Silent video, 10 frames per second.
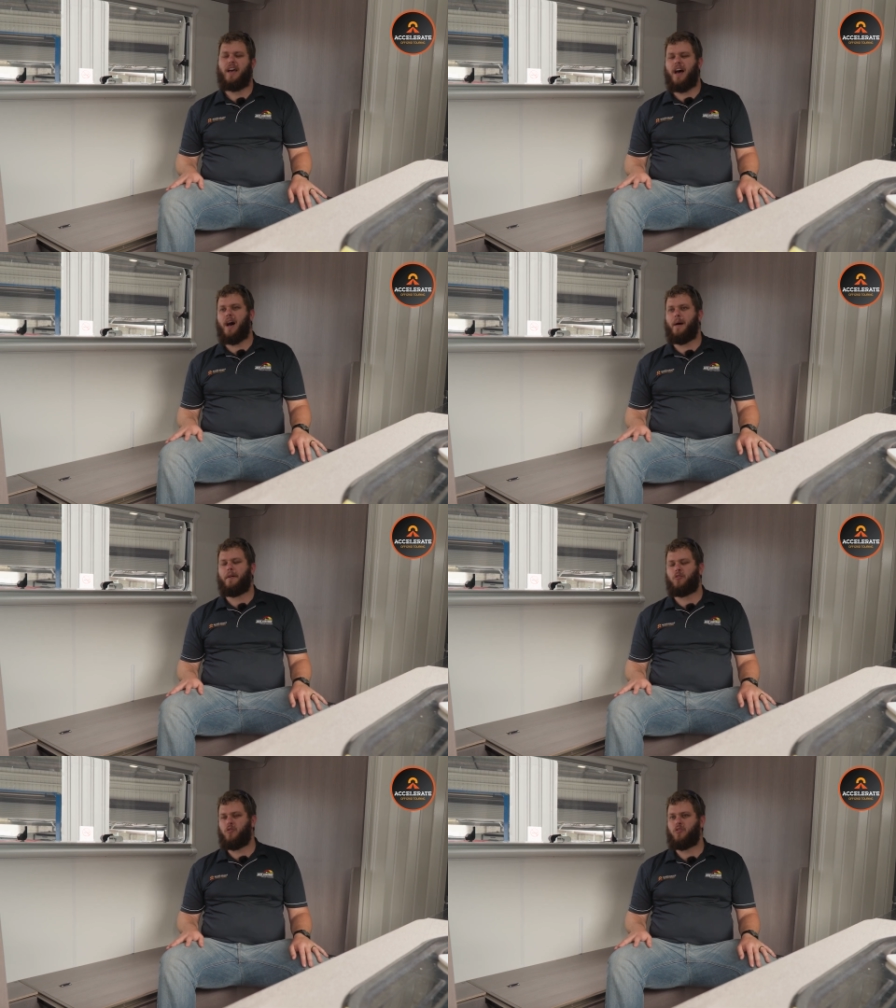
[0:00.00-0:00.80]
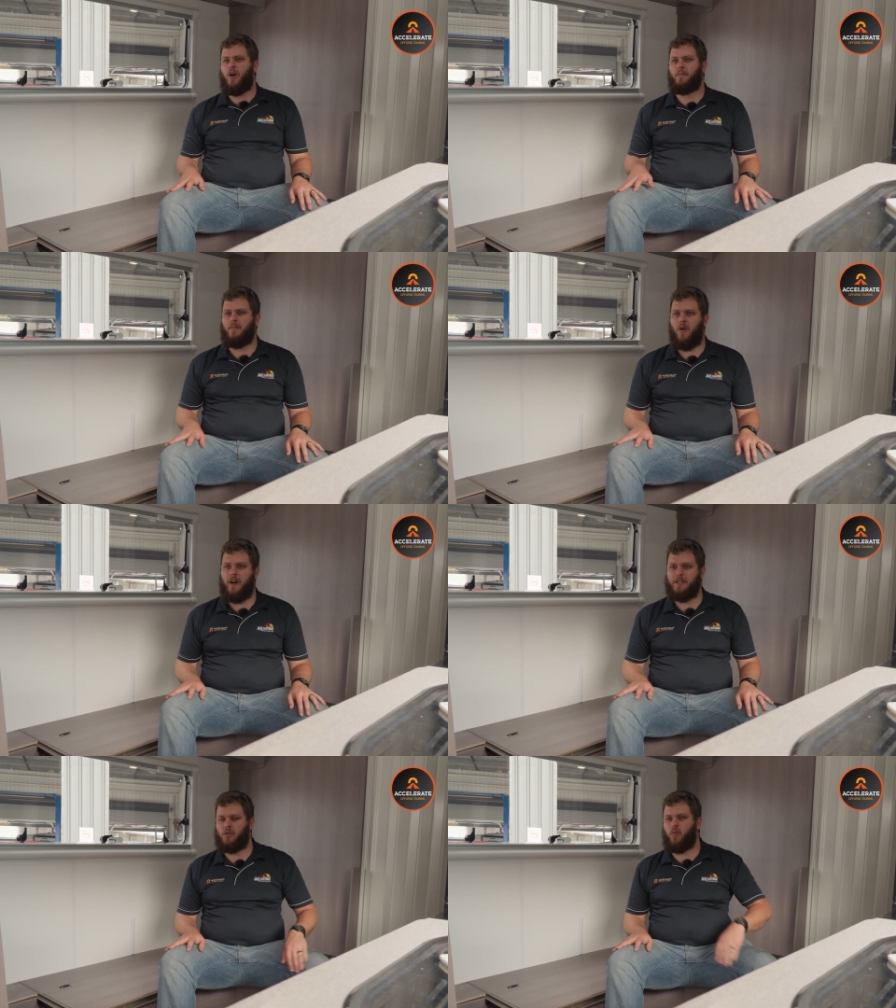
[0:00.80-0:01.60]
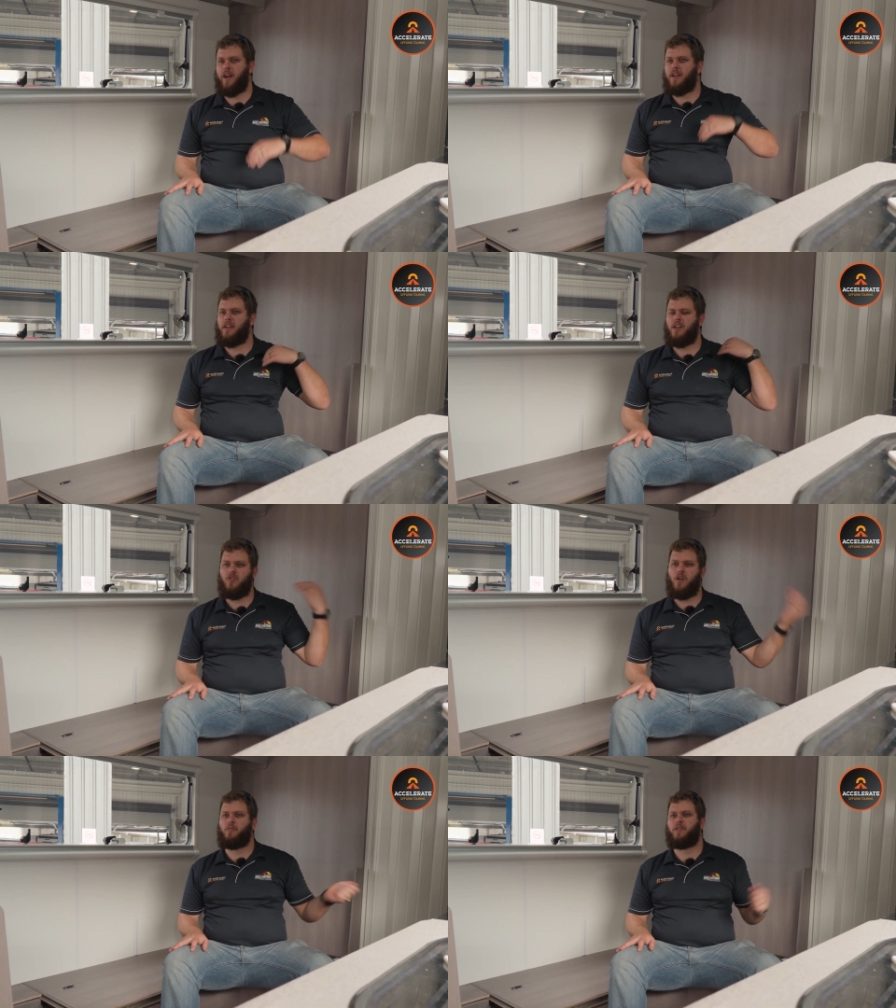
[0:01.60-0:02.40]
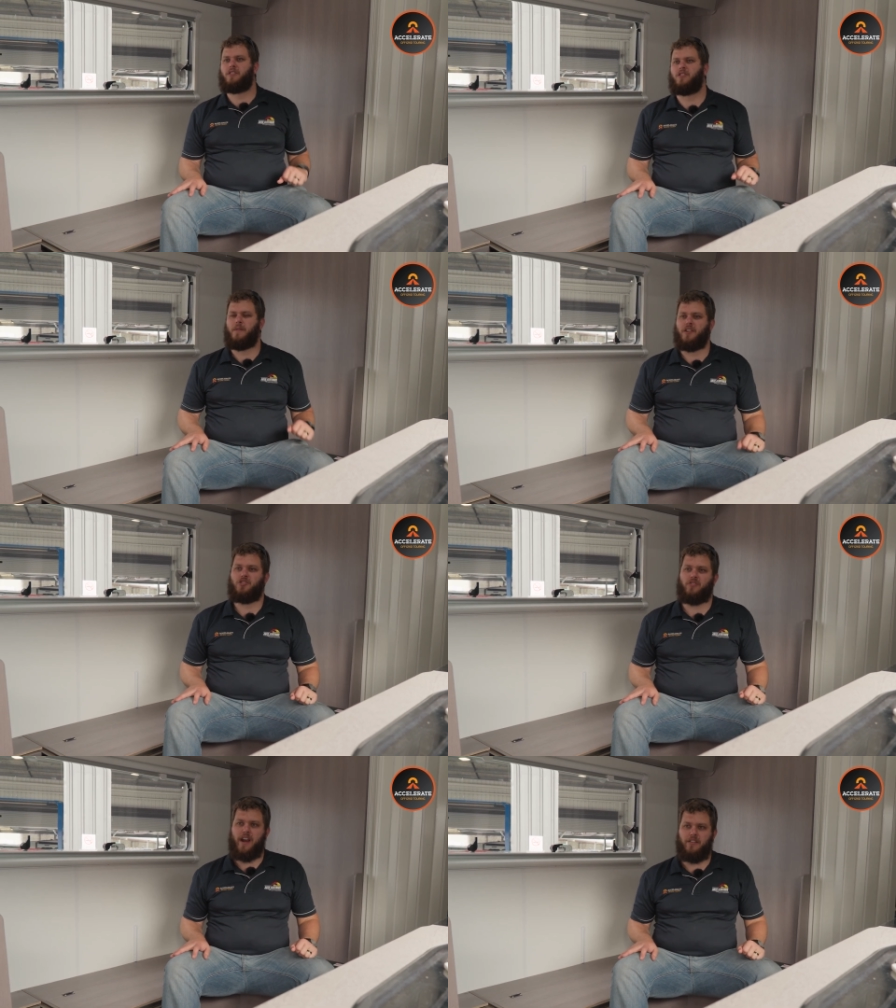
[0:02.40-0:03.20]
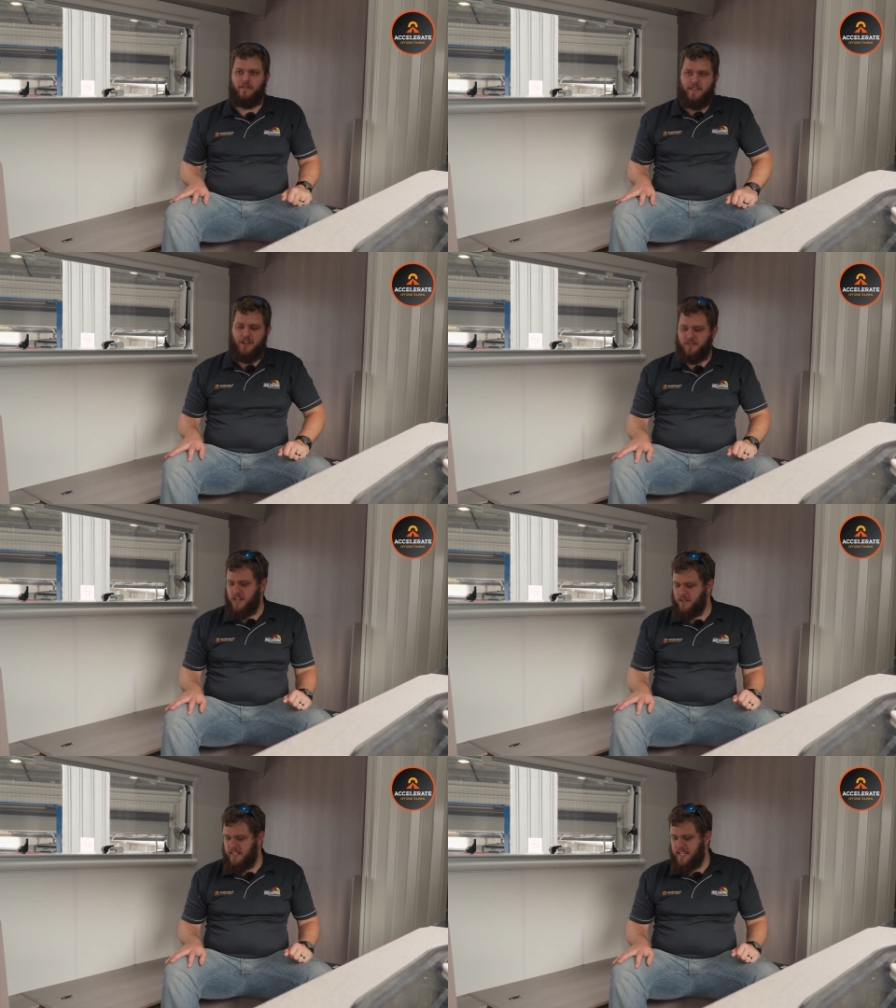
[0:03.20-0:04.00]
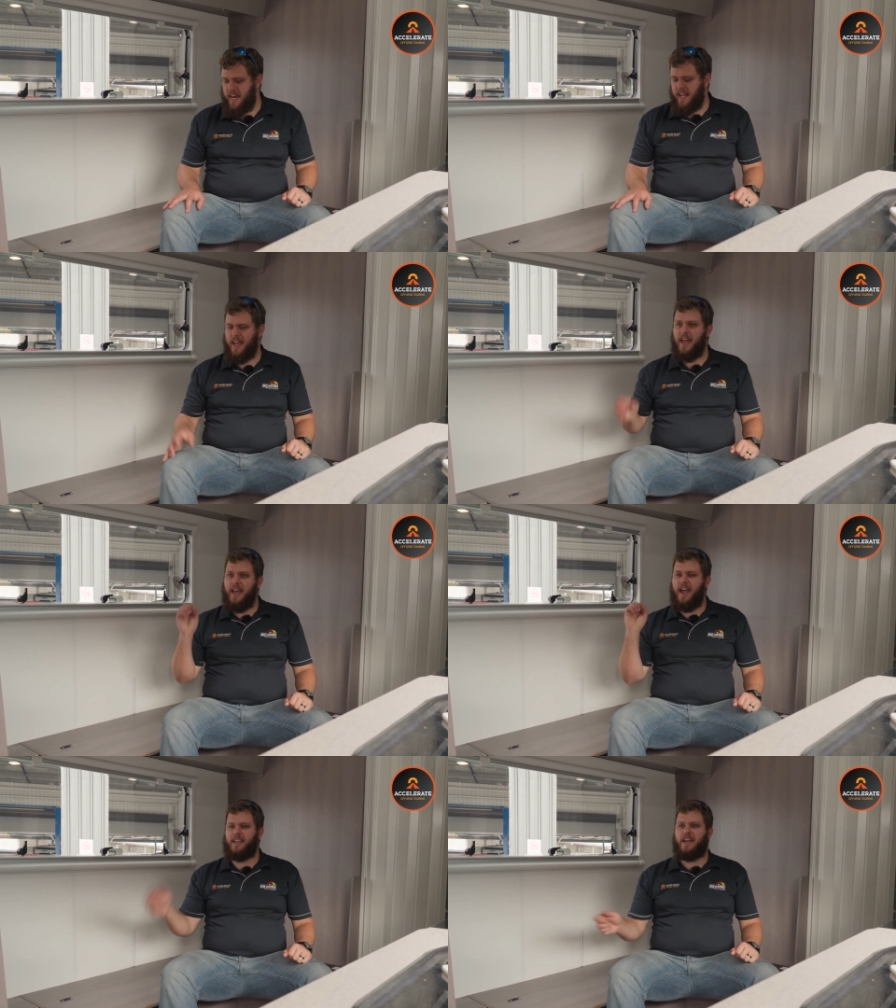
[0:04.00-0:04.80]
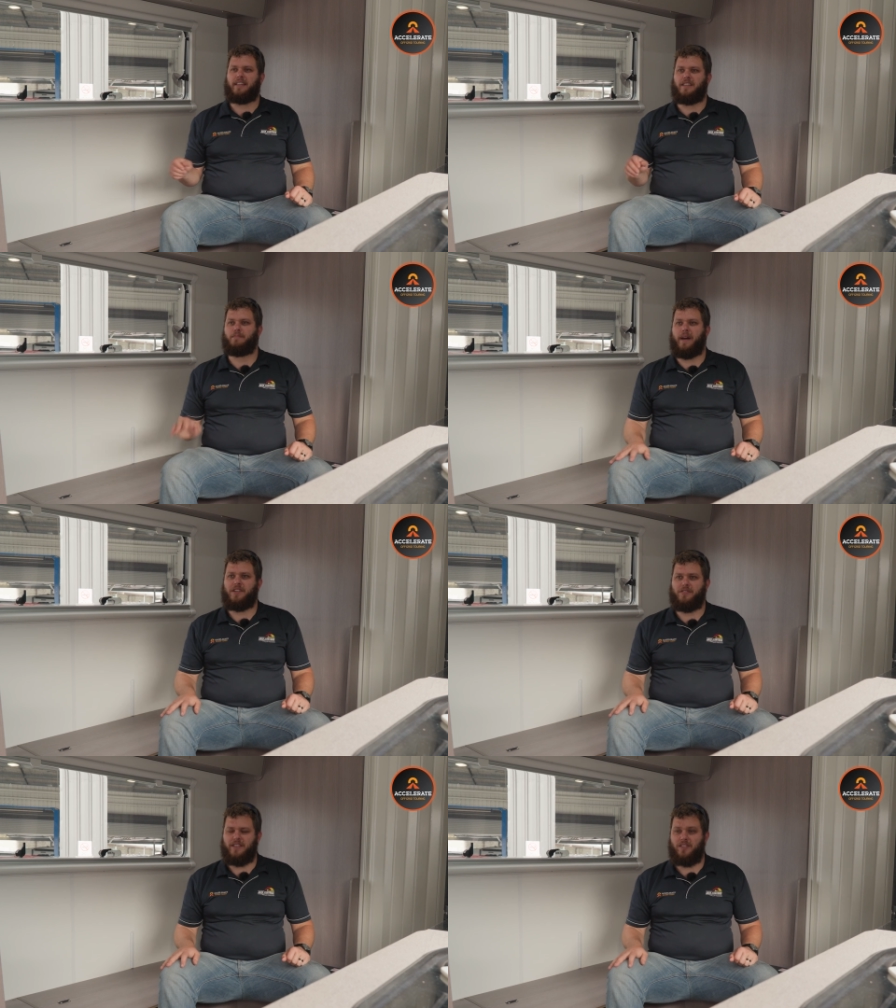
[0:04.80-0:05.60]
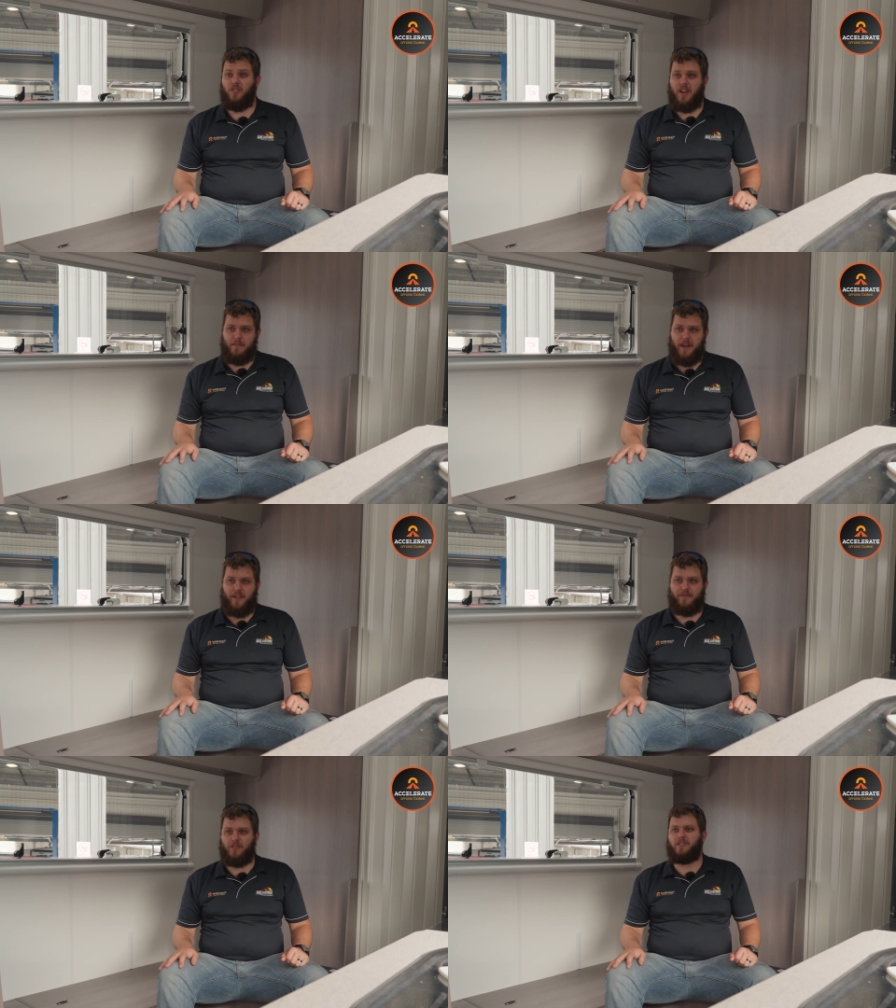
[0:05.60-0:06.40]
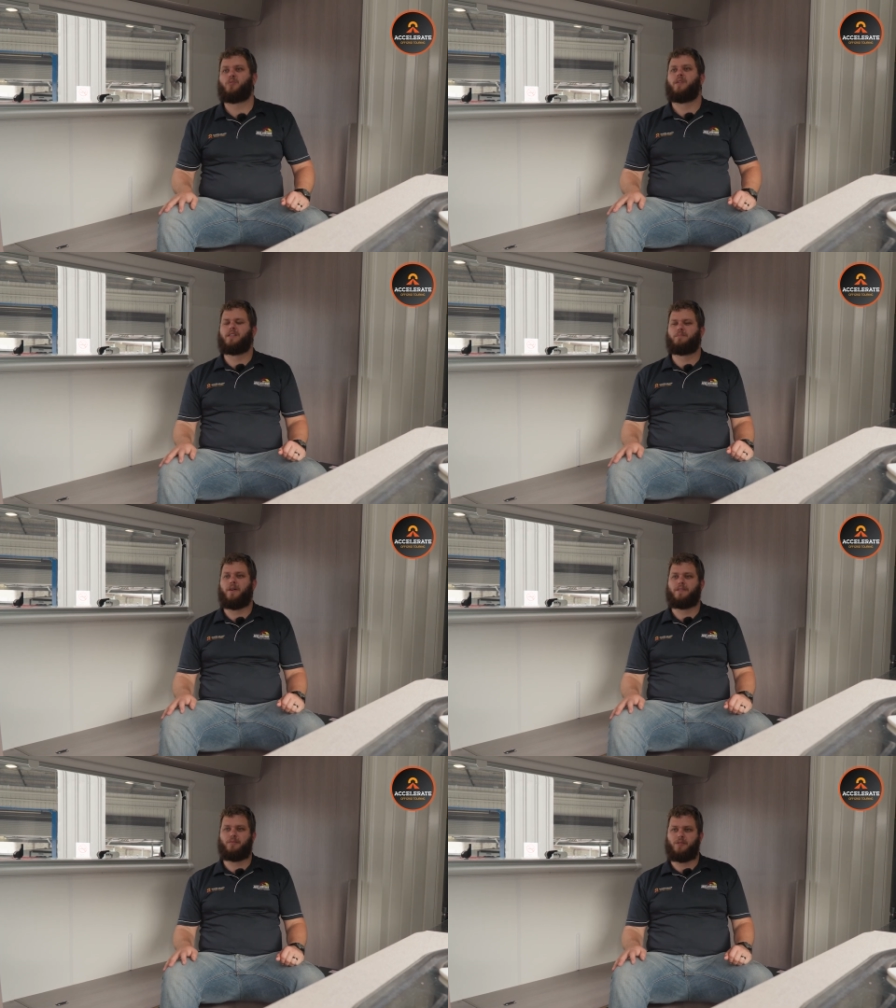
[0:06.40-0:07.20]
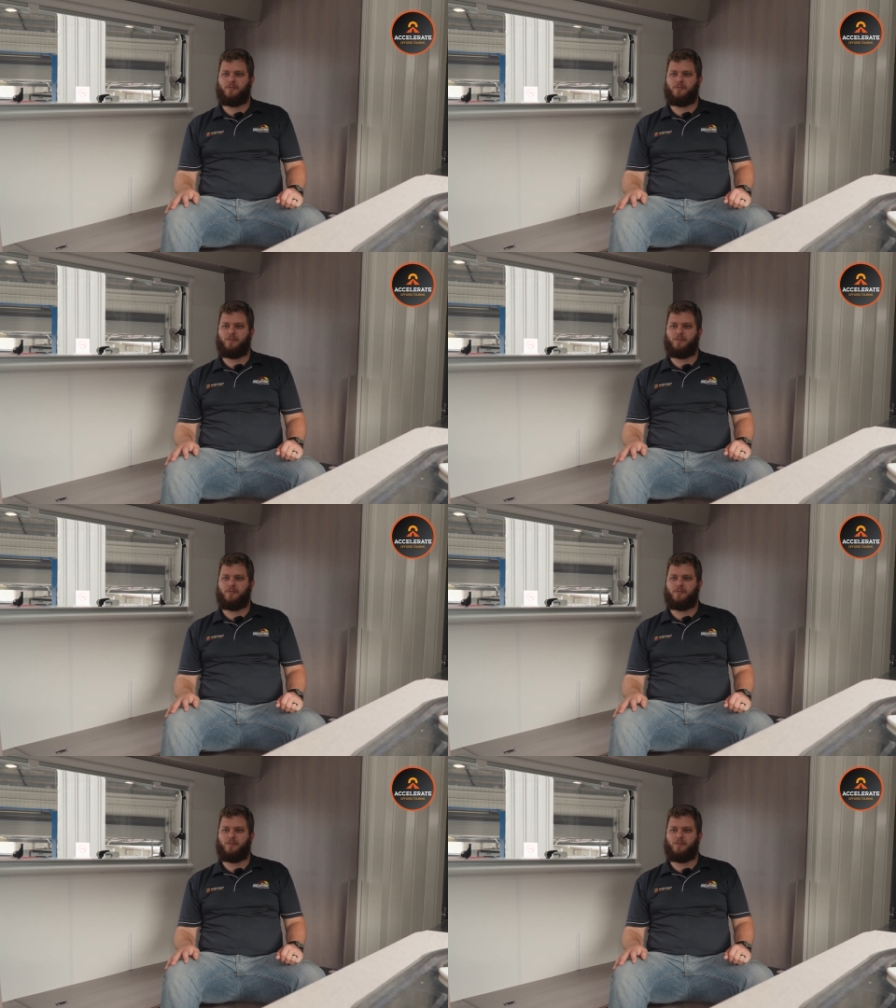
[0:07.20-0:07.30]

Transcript: uh, and good compromise between not putting too much strain on your vehicle's alternator and getting these batteries crammed back full as quick as possible.